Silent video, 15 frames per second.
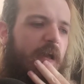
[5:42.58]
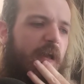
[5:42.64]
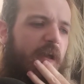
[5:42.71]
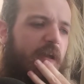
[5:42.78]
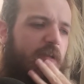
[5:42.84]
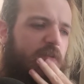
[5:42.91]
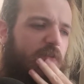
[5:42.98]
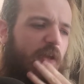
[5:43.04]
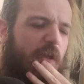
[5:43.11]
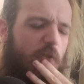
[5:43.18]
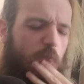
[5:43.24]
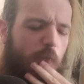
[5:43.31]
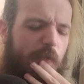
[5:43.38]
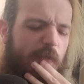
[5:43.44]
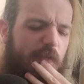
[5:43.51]
it's it's
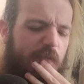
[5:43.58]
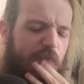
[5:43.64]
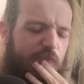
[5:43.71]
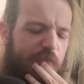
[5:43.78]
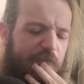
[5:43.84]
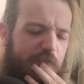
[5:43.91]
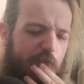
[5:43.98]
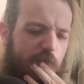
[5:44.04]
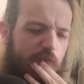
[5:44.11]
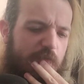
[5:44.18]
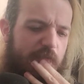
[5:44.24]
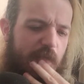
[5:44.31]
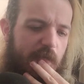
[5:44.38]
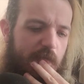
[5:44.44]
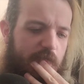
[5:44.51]
weird enough, it still
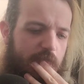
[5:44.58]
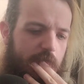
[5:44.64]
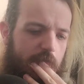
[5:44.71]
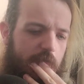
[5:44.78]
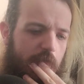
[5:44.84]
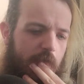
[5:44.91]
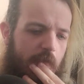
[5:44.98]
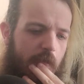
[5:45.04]
retains